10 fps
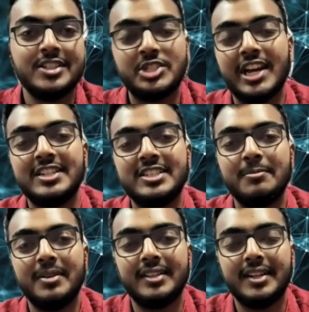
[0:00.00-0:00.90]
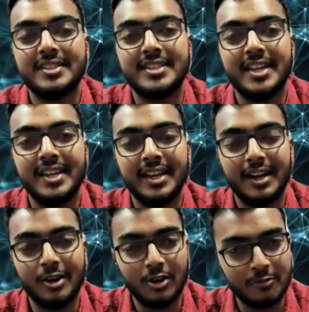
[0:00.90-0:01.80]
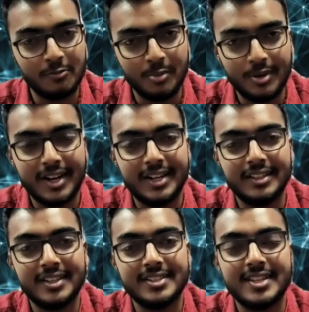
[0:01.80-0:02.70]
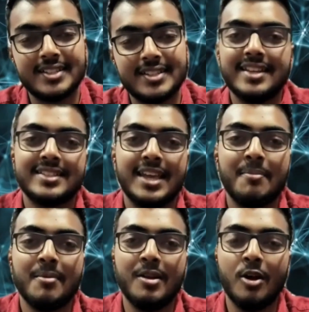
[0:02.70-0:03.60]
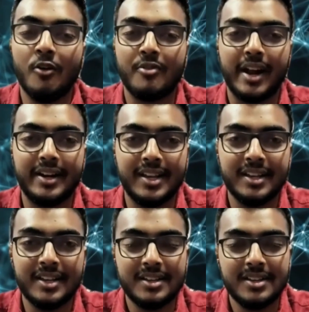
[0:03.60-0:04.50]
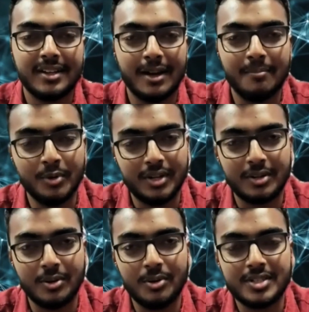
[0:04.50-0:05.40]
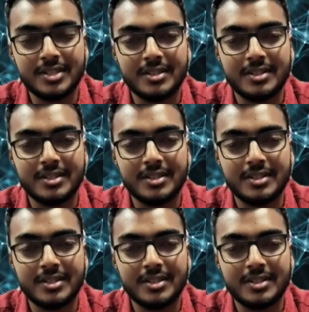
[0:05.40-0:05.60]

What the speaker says: ChatGPT, that is gaining a lot of popularity these days, is capable of writing computer codes.